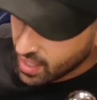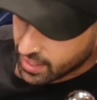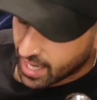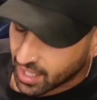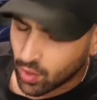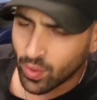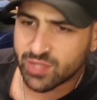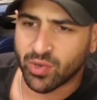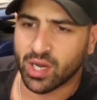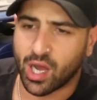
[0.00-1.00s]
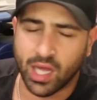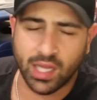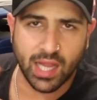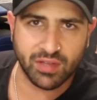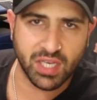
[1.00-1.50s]
again, Coinspot, I
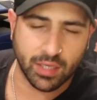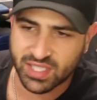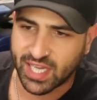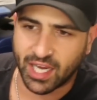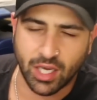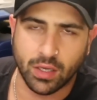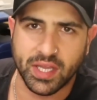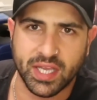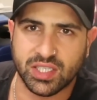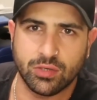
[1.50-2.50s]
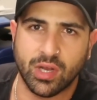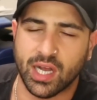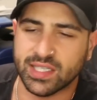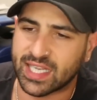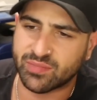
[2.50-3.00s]
love it. I'm staking on there still,
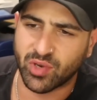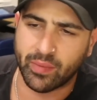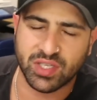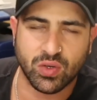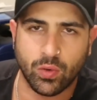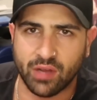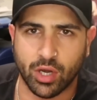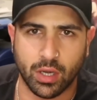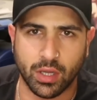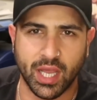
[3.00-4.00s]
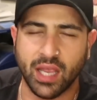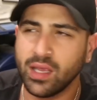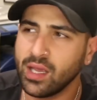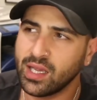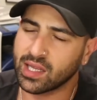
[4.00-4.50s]
guys. That's pretty much all I've got on there,
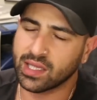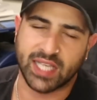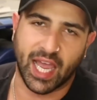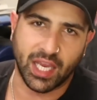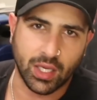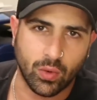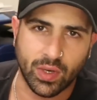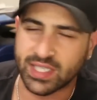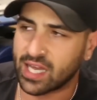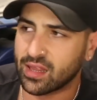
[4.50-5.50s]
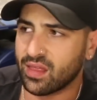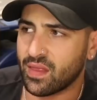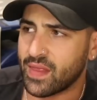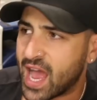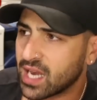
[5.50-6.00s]
are the staking coins. Other
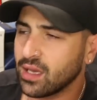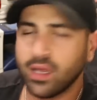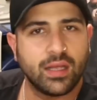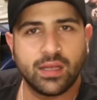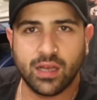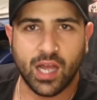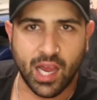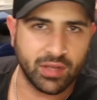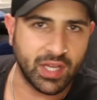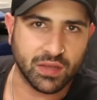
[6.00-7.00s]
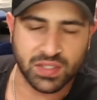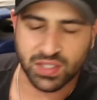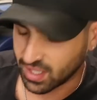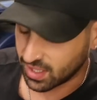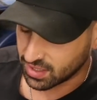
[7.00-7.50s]
than that, everything else
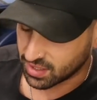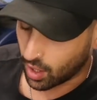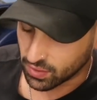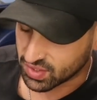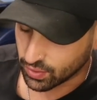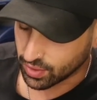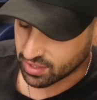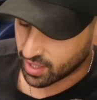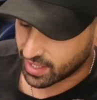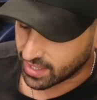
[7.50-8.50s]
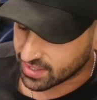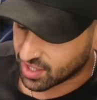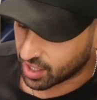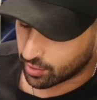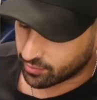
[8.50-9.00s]
is in cold storage, all right? Now, let's
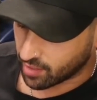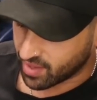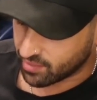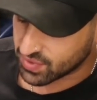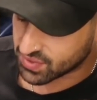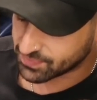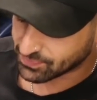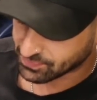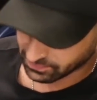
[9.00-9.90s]
go to Crypto Bubbles.